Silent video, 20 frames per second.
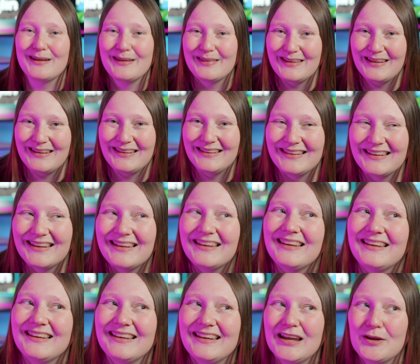I think
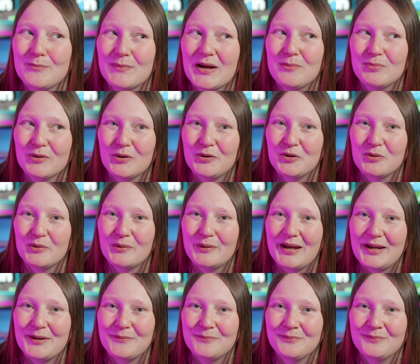it might blow you
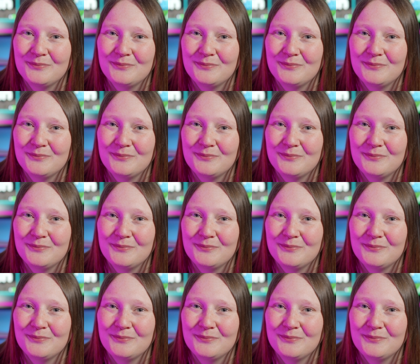away.